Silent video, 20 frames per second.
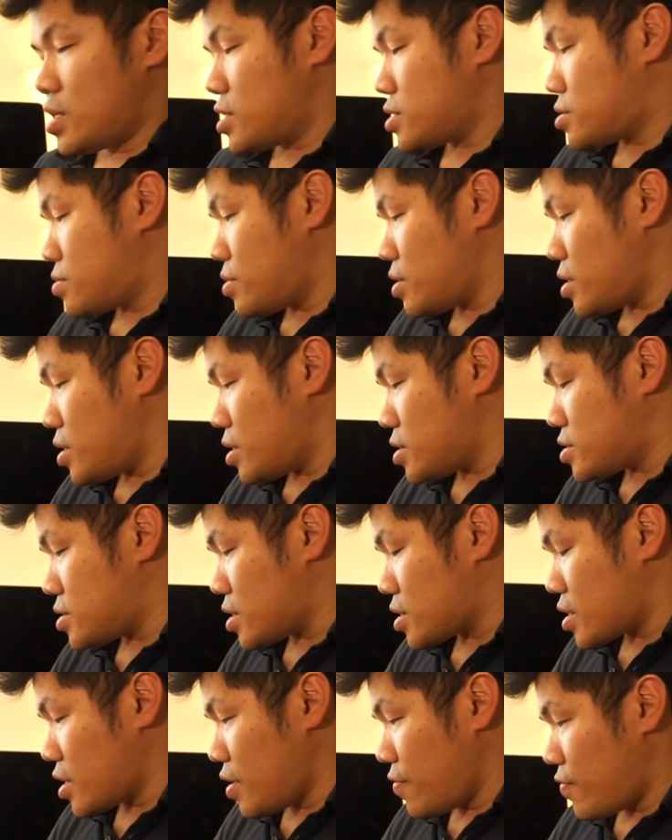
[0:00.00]
is really
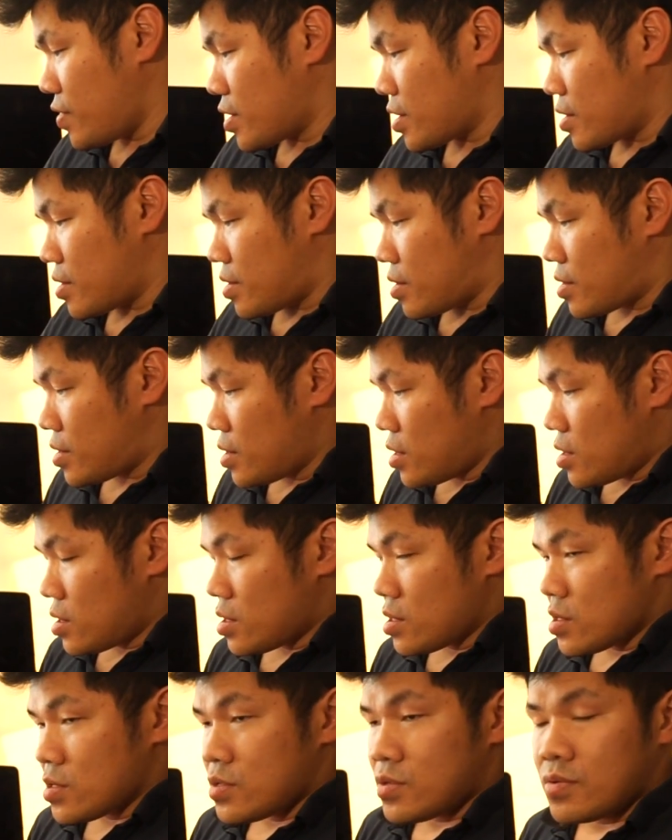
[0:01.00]
significant.
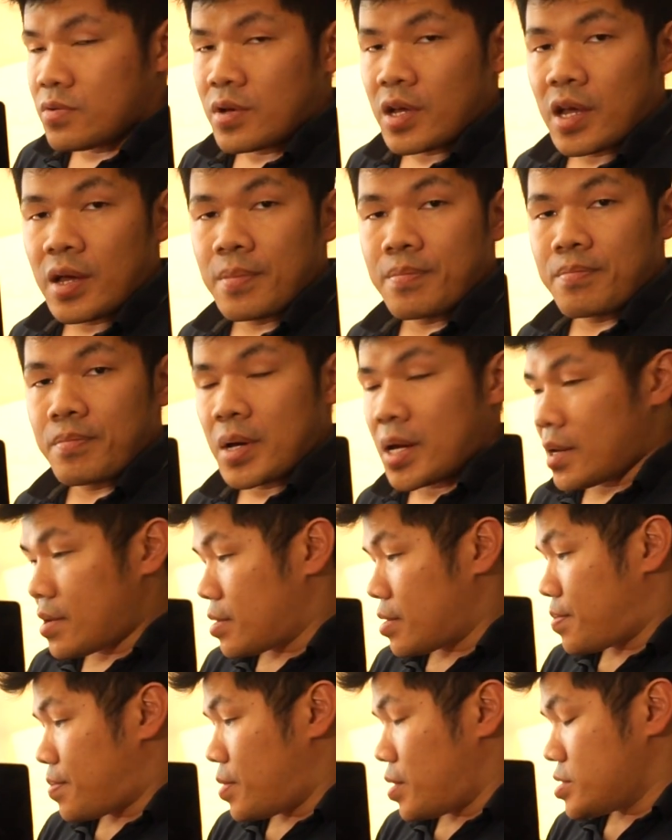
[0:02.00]
You have
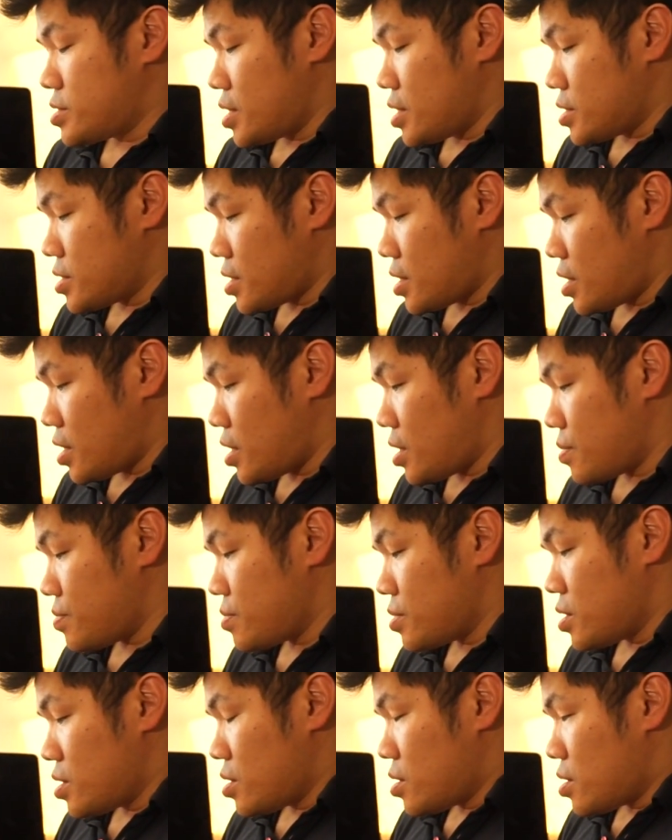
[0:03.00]
better printing
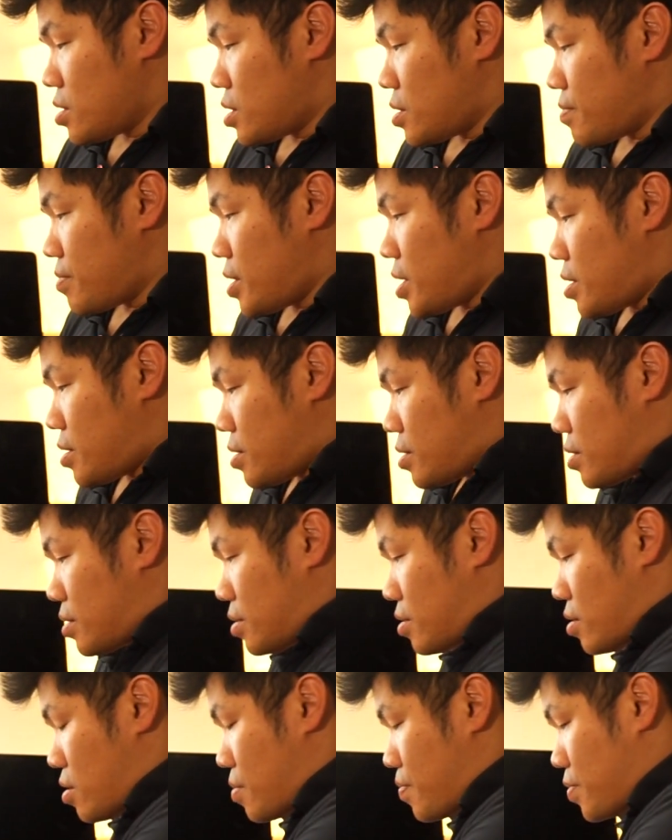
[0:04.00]
time, better
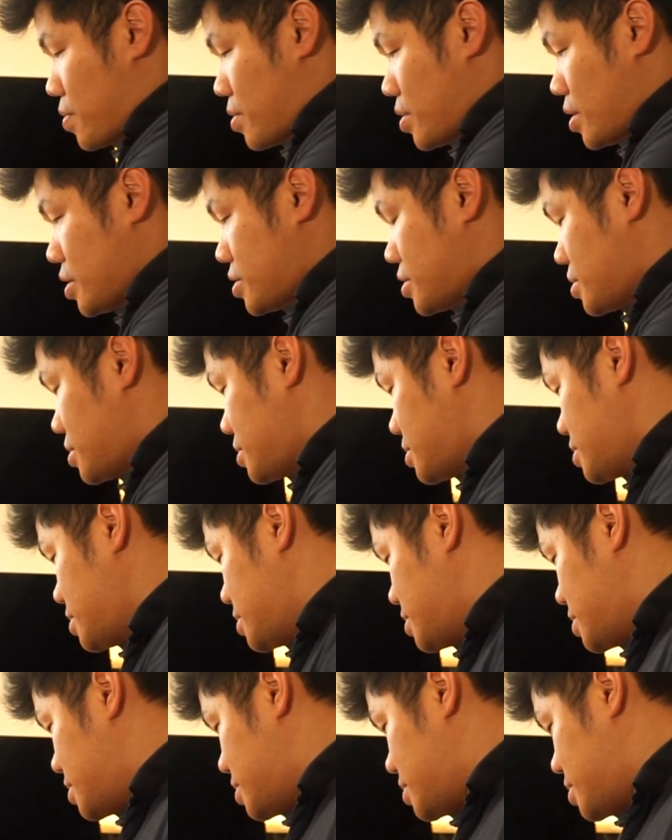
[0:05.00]
operation.
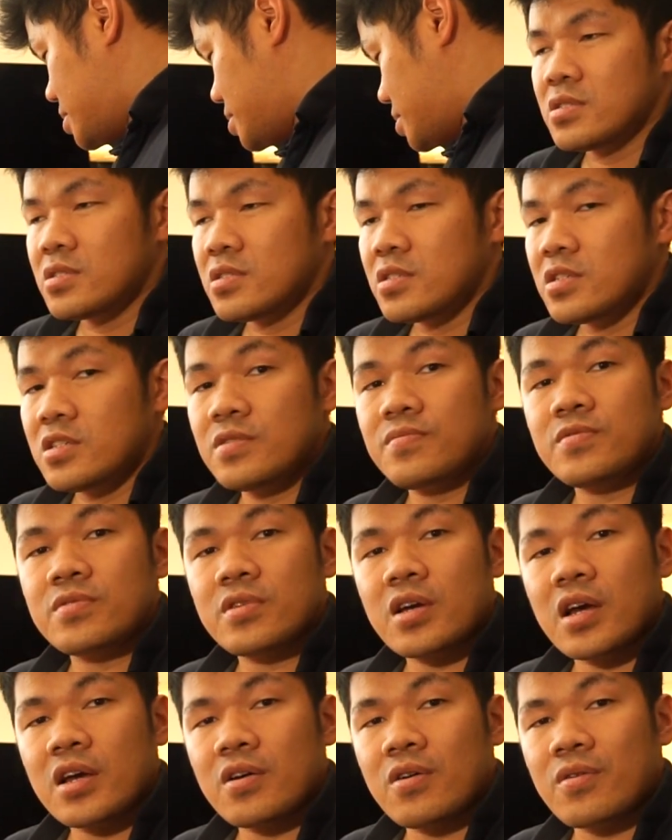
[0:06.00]
If you
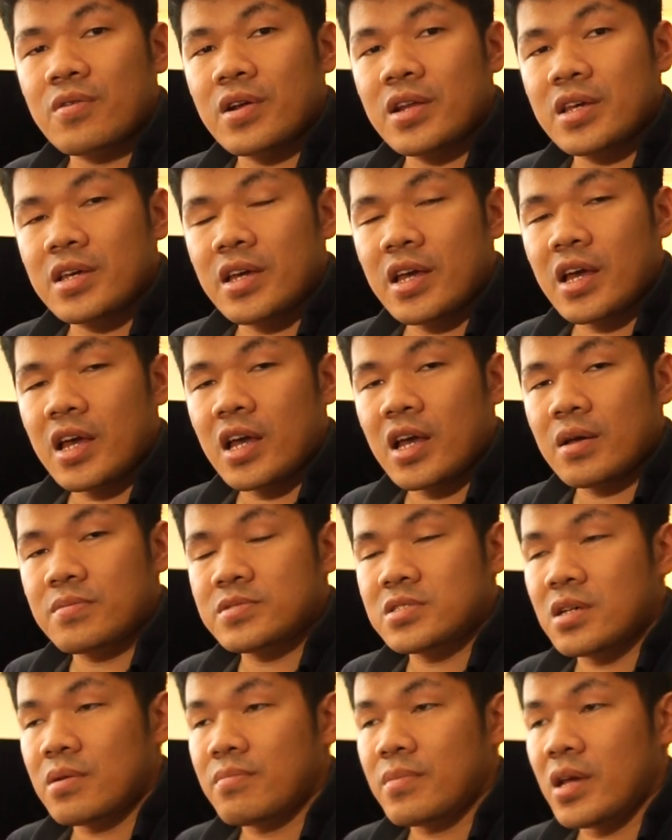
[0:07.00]
guys already have
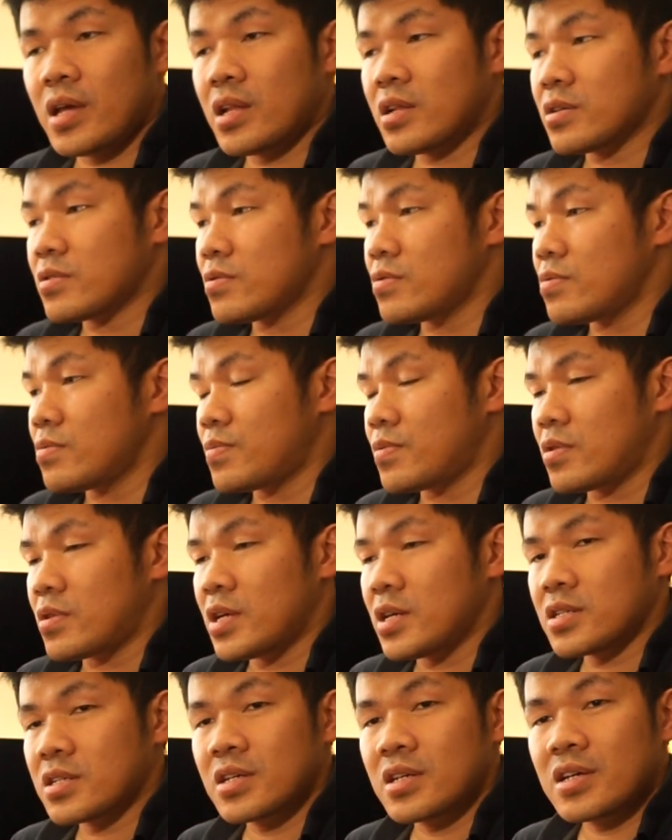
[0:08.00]
some Elegoo
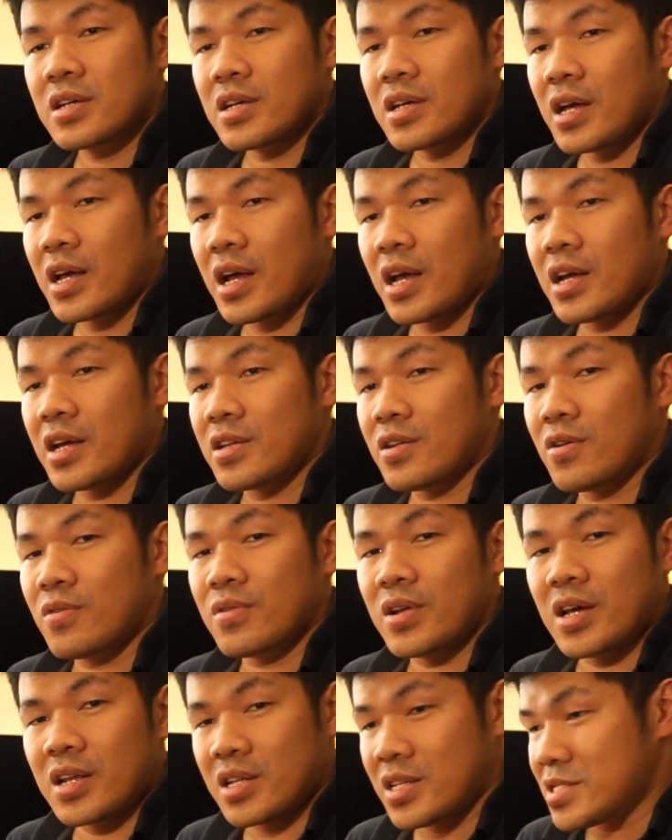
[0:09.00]
product, I know
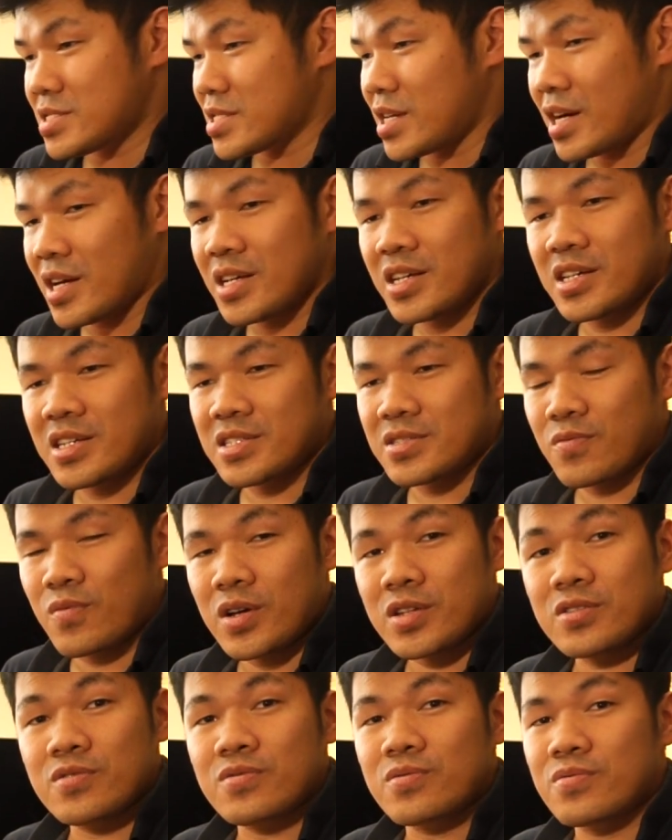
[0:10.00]
that this guy is
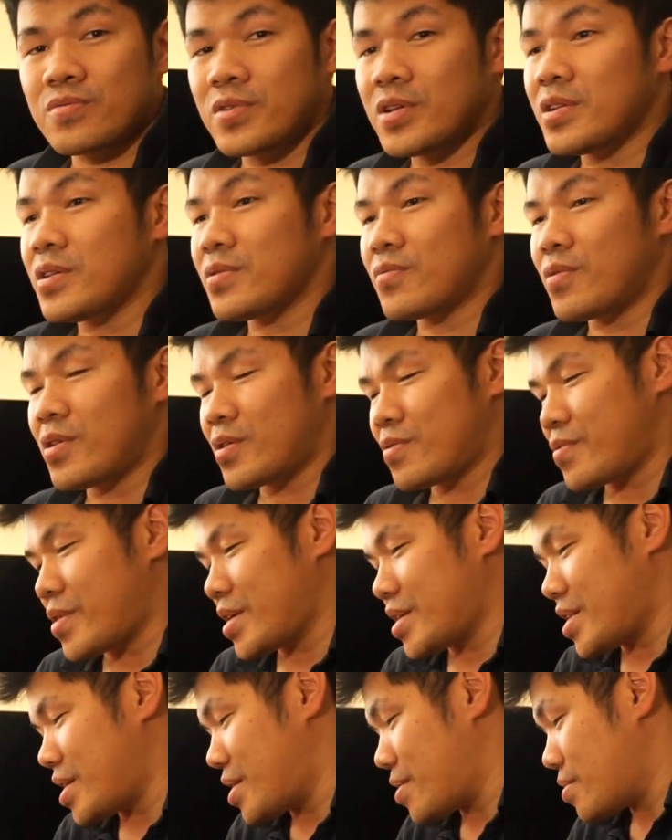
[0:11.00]
what you really want
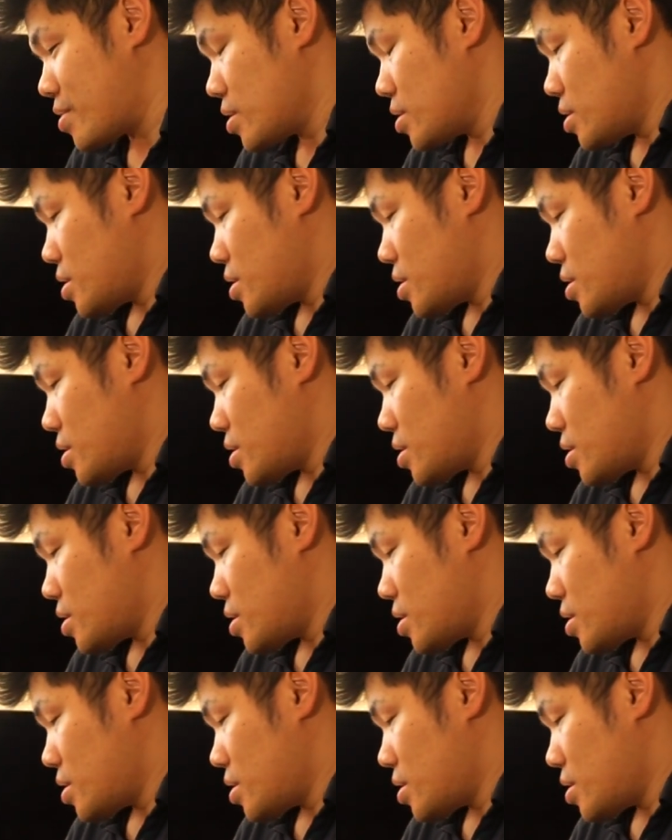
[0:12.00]
right now.